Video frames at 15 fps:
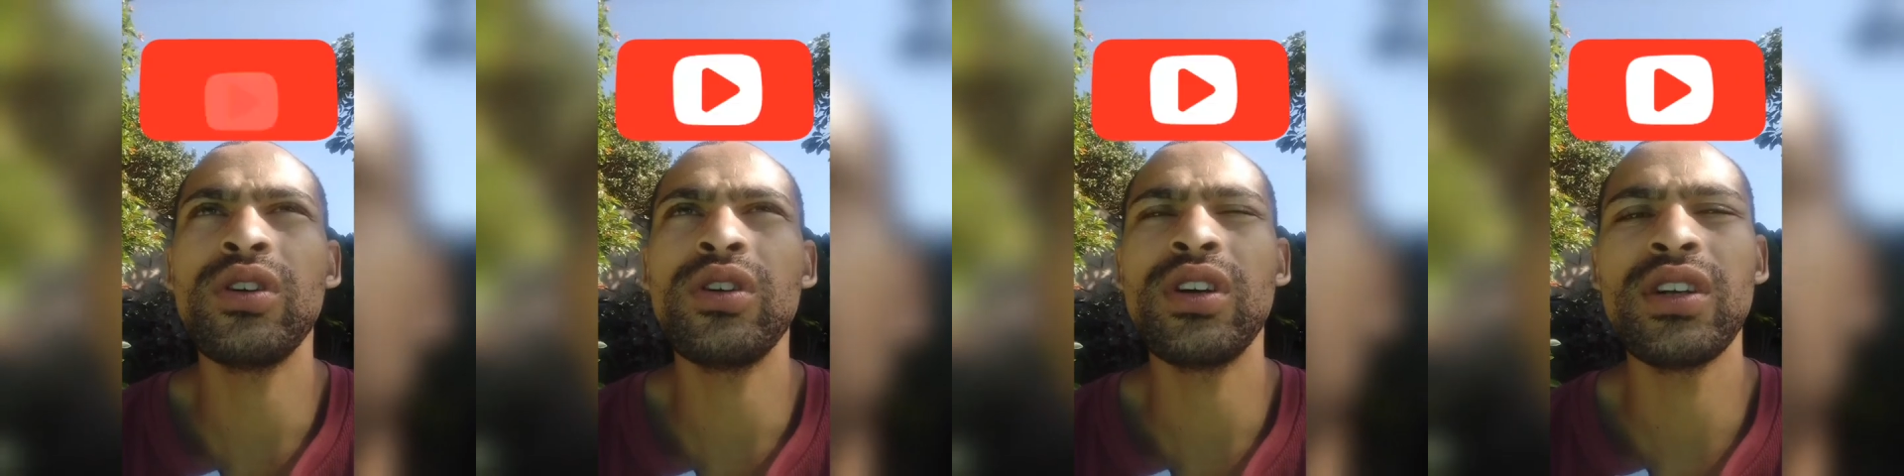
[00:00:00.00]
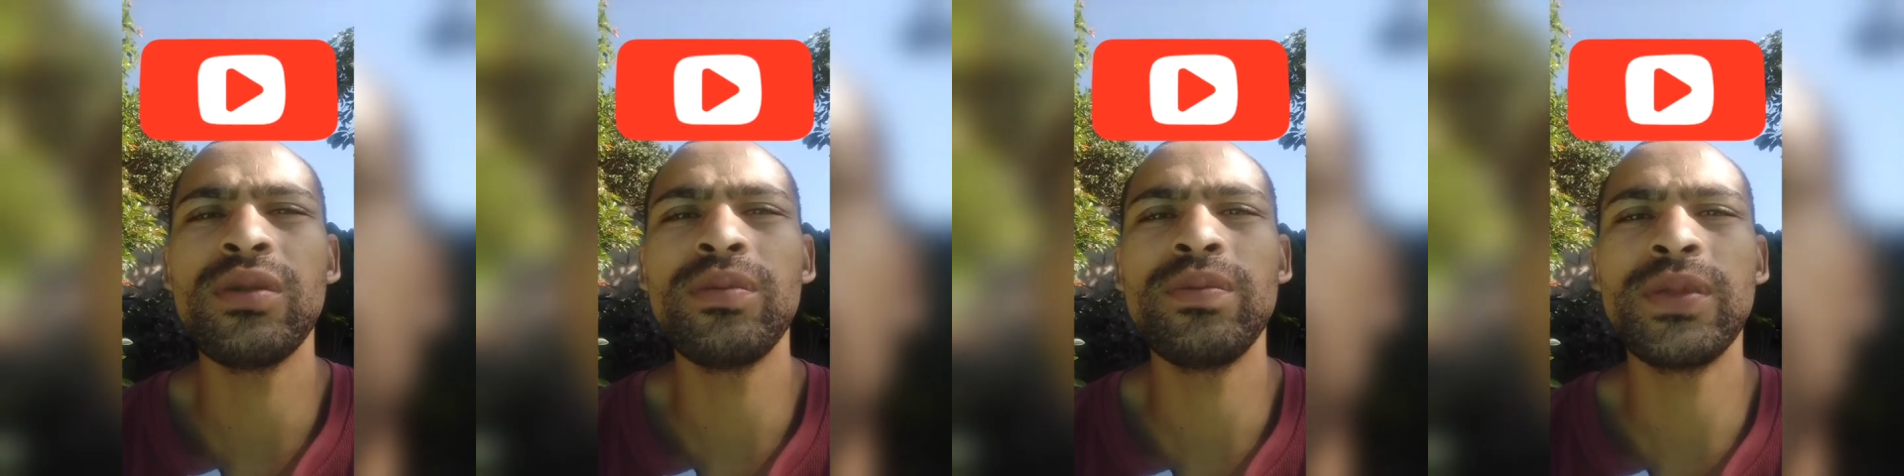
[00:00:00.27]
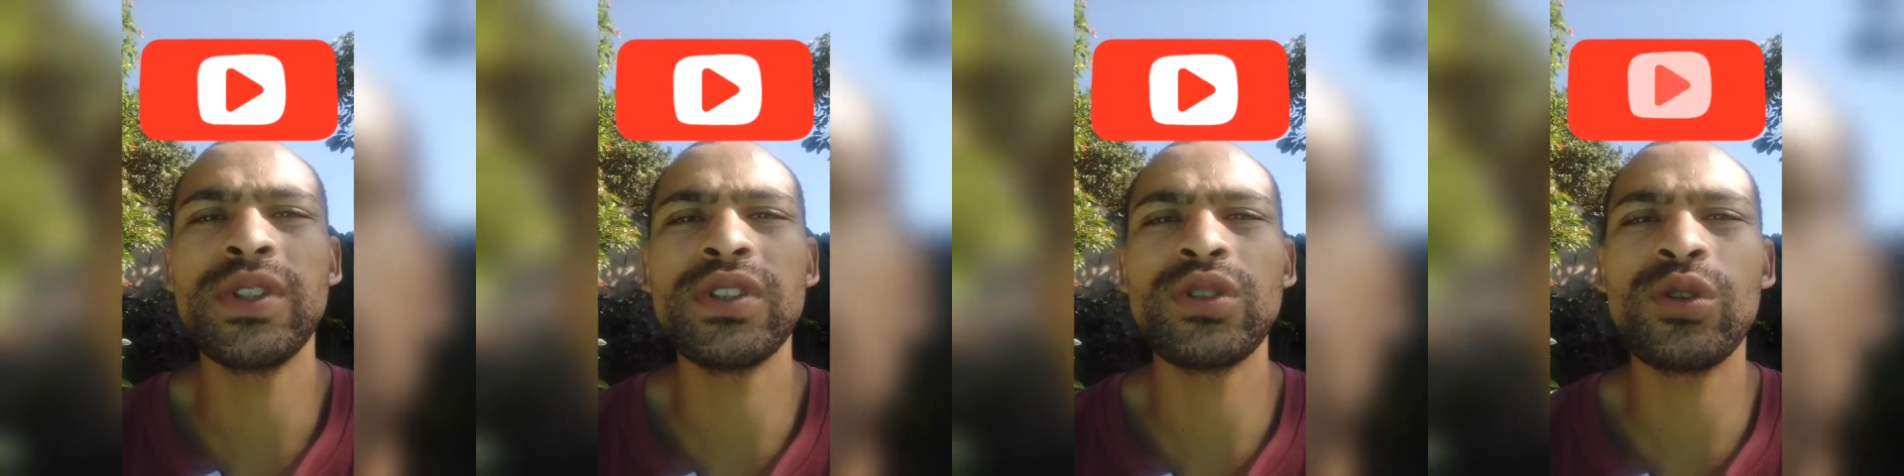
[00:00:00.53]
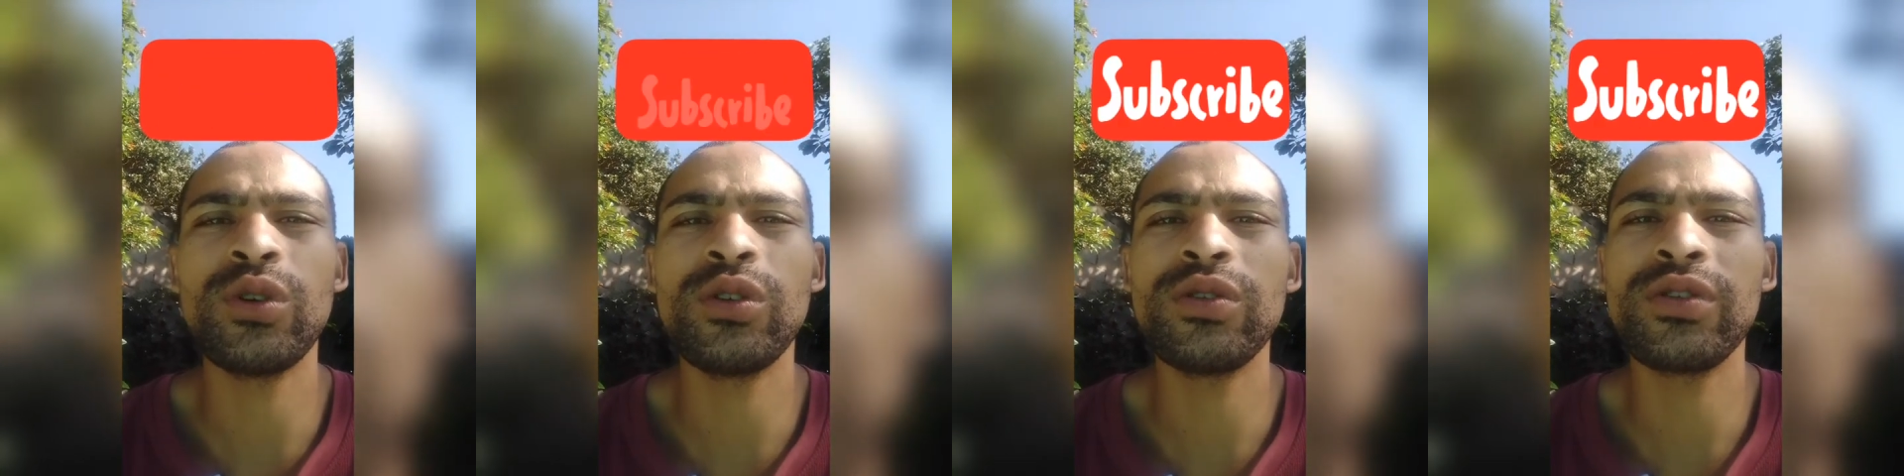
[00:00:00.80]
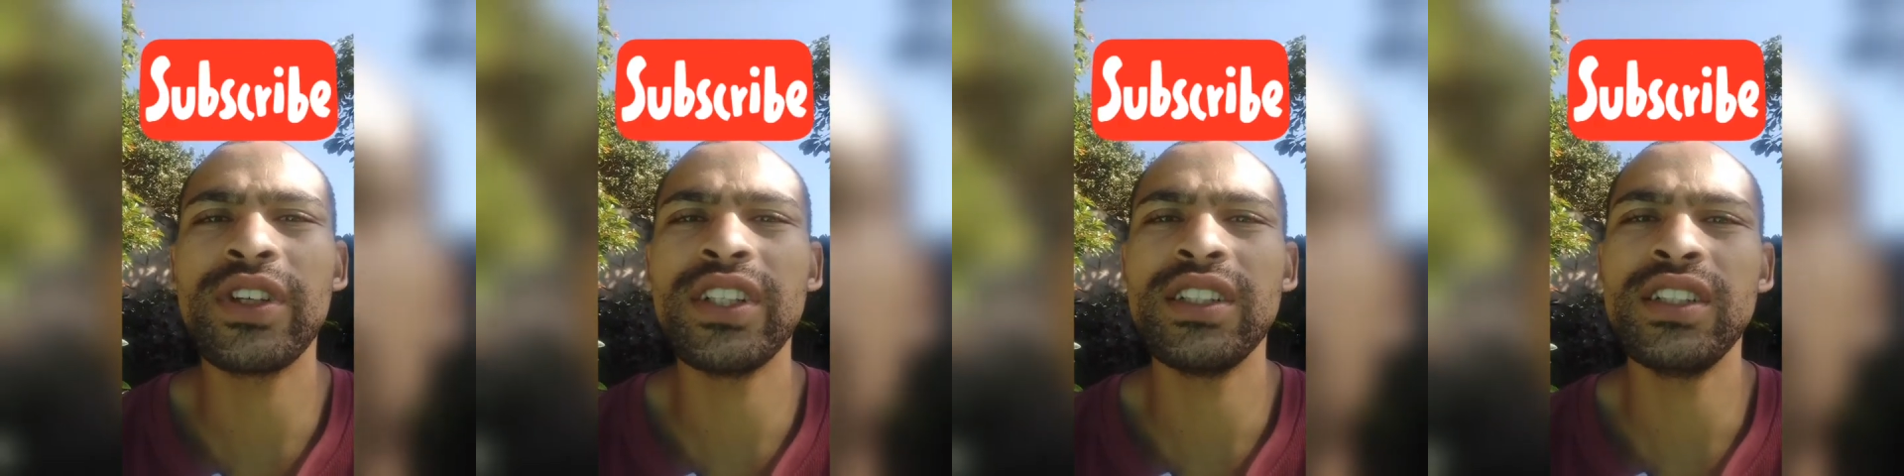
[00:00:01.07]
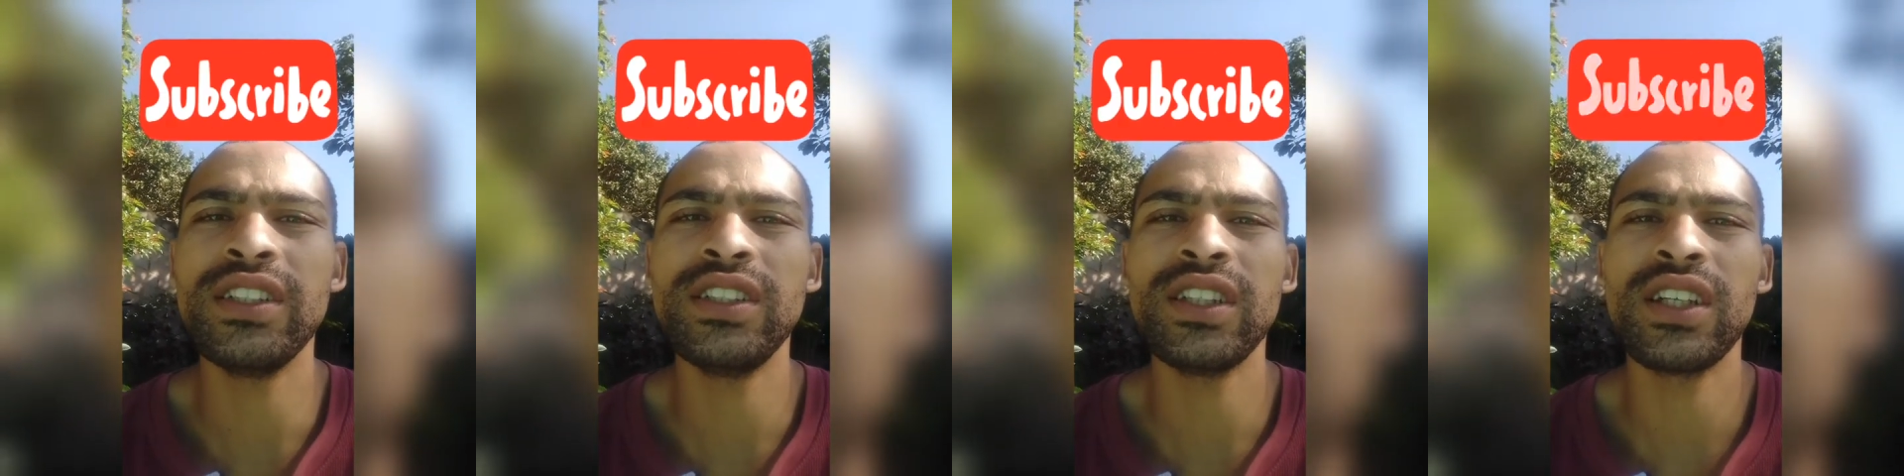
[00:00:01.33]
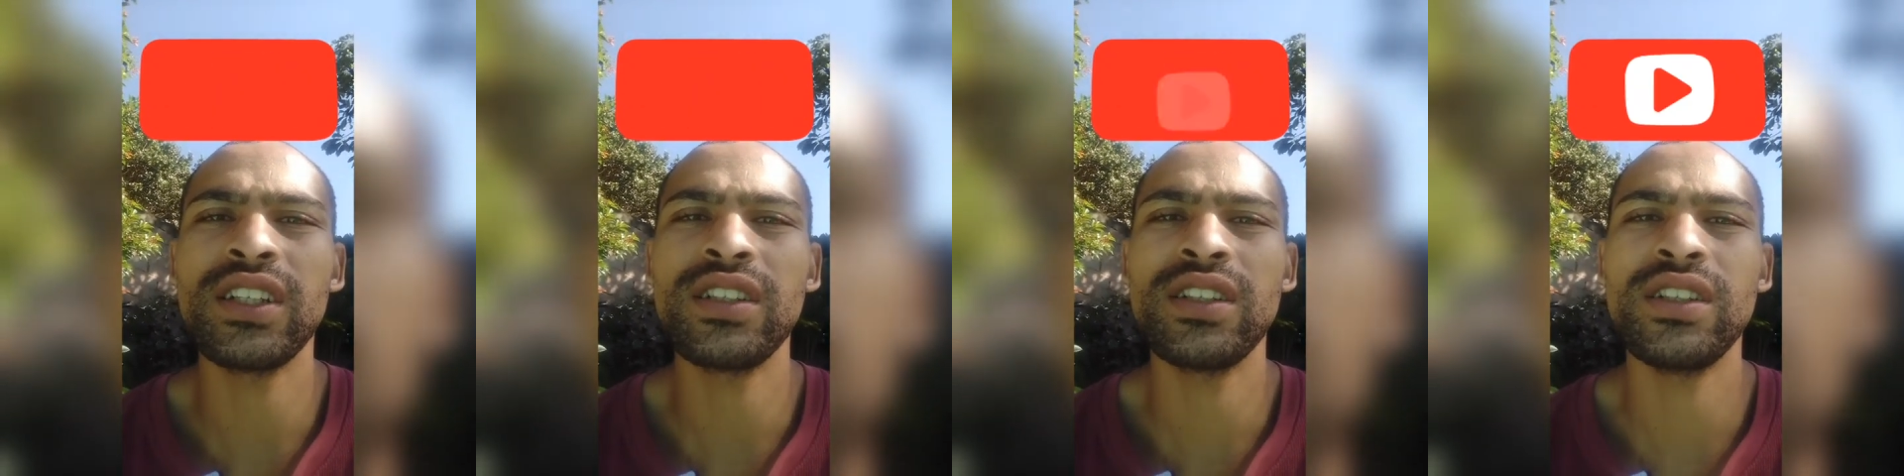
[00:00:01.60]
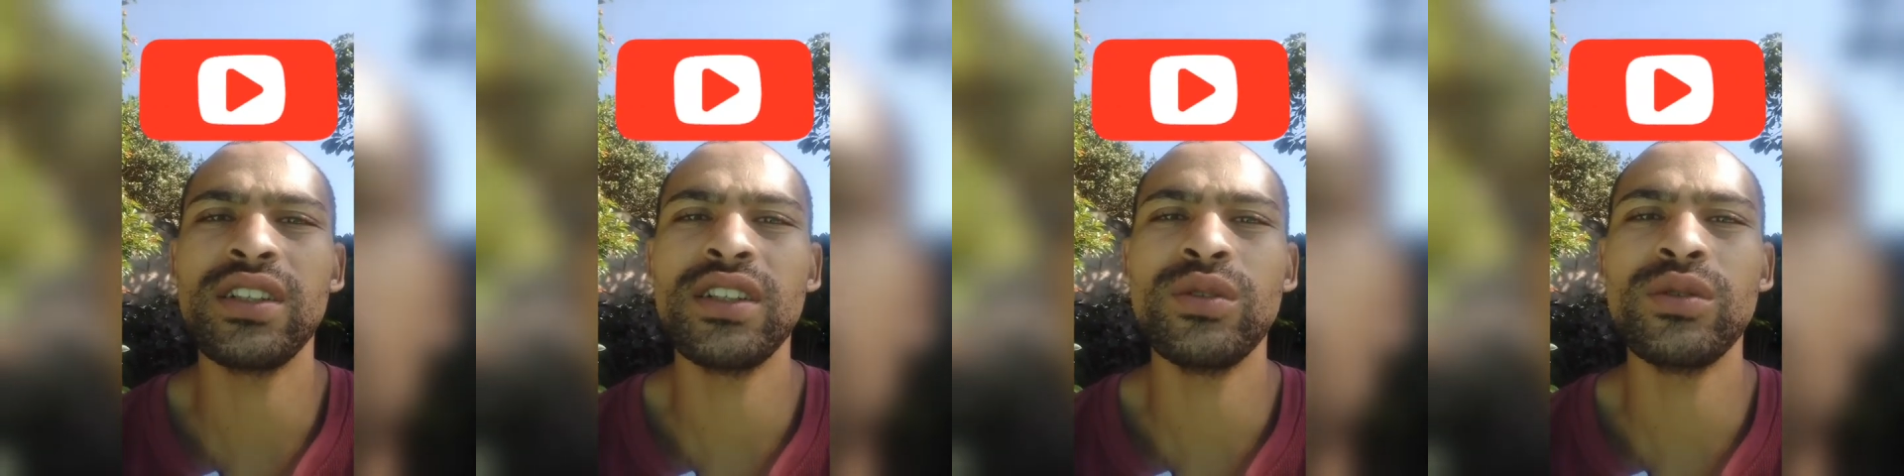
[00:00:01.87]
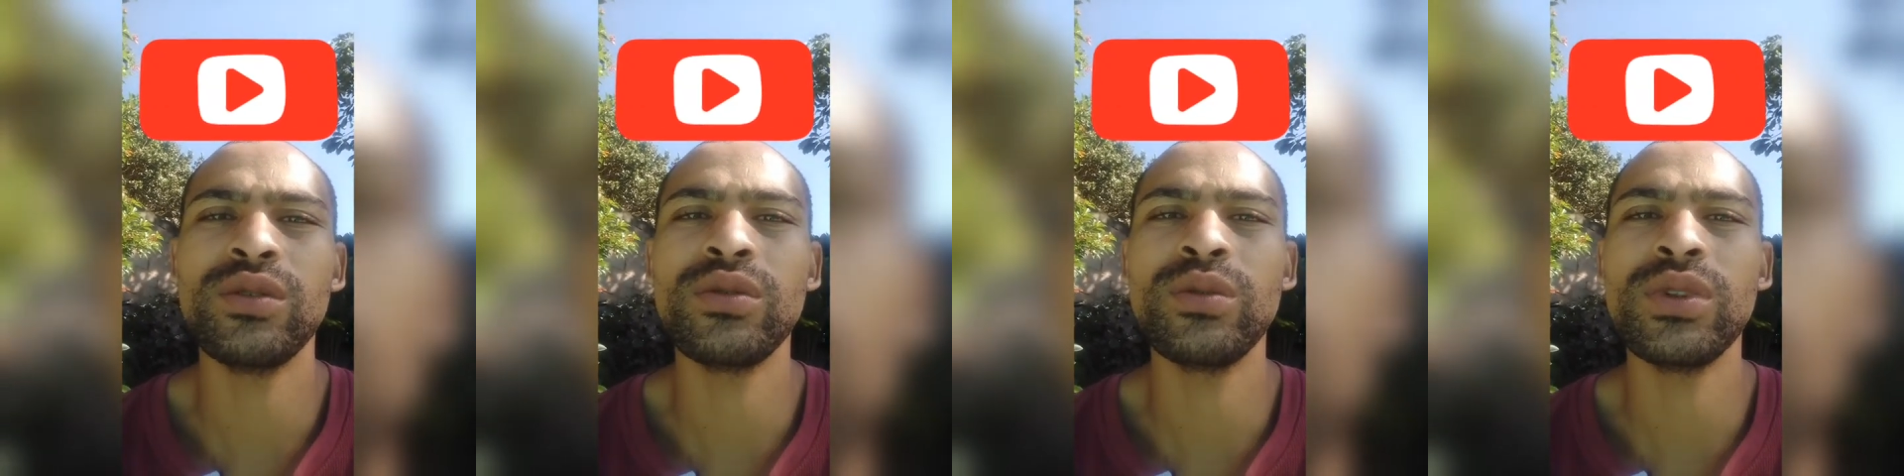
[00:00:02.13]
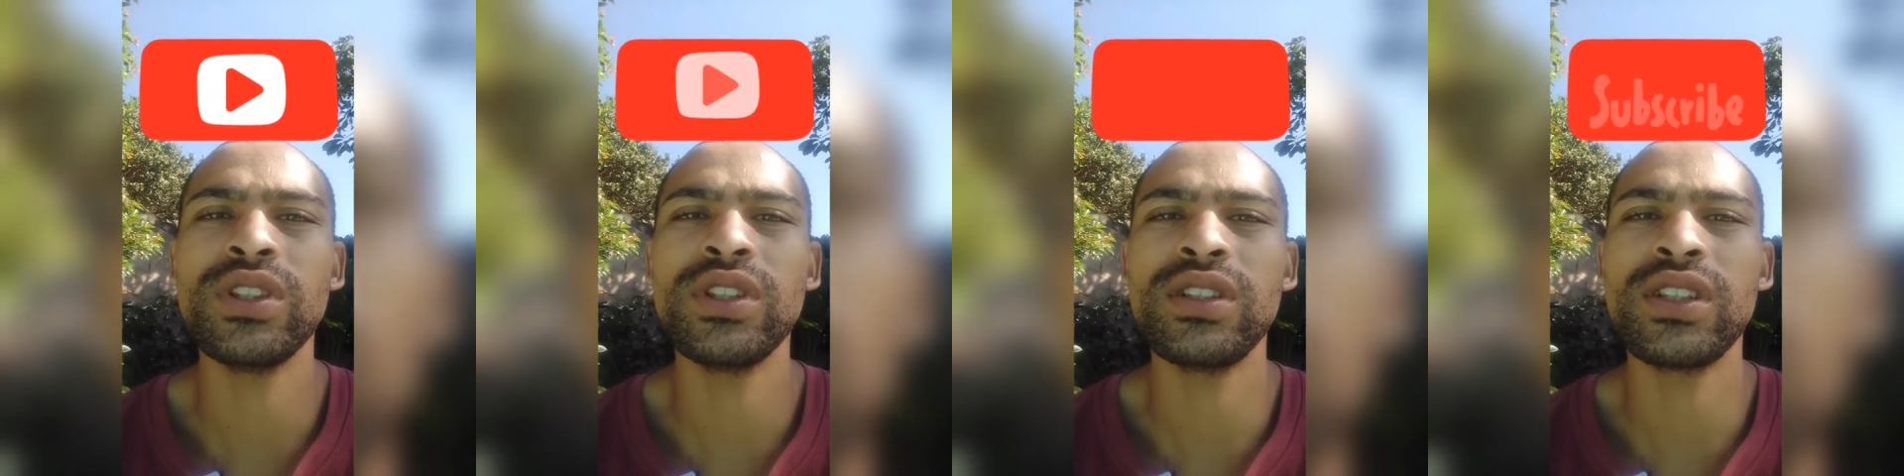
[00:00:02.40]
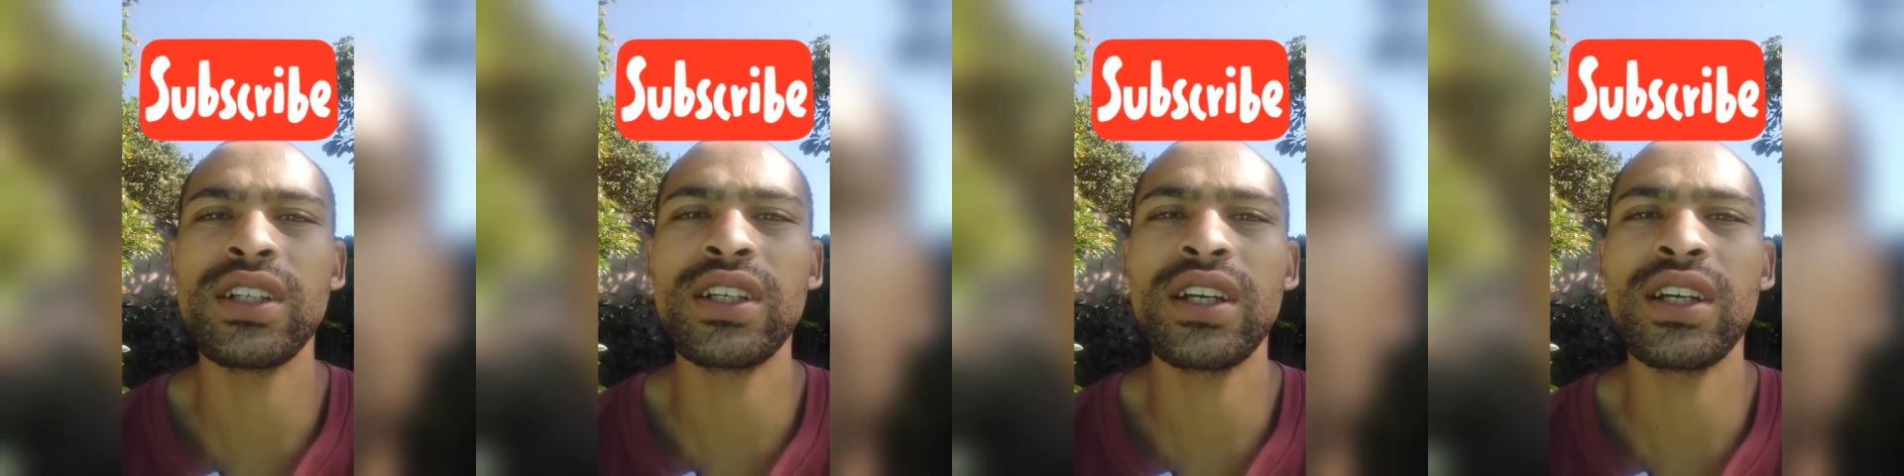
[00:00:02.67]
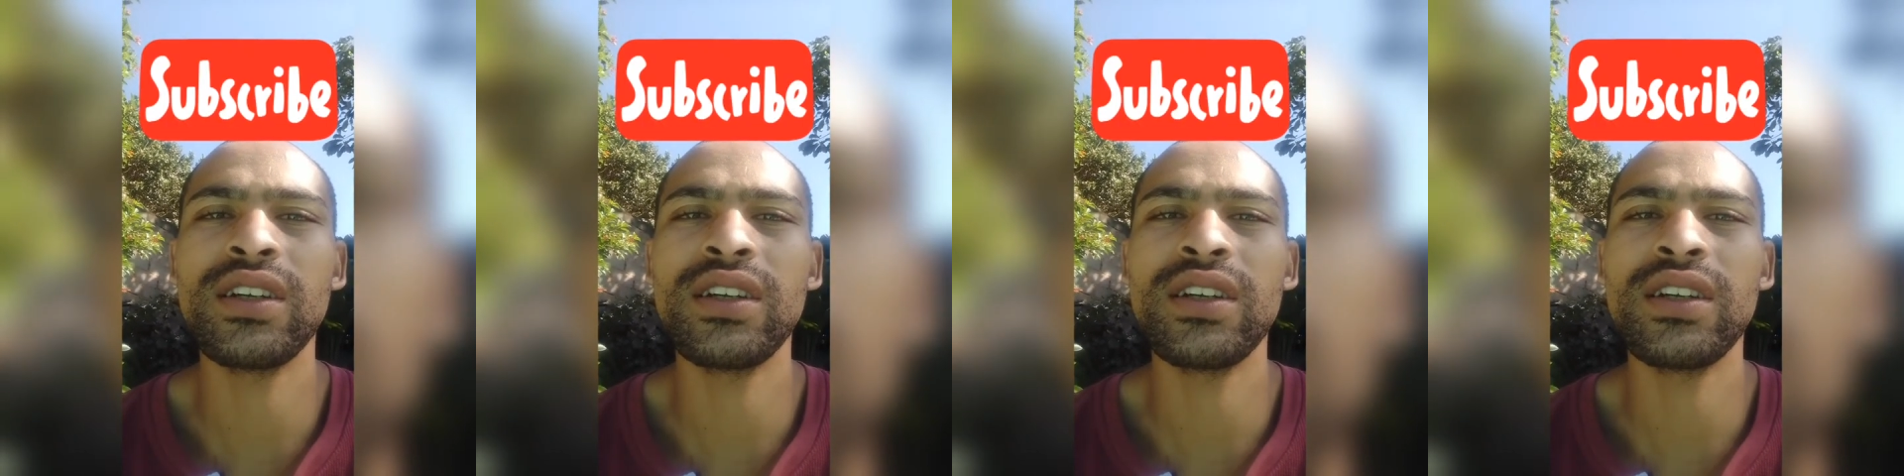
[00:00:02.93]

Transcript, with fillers: are pissed off at each other and we take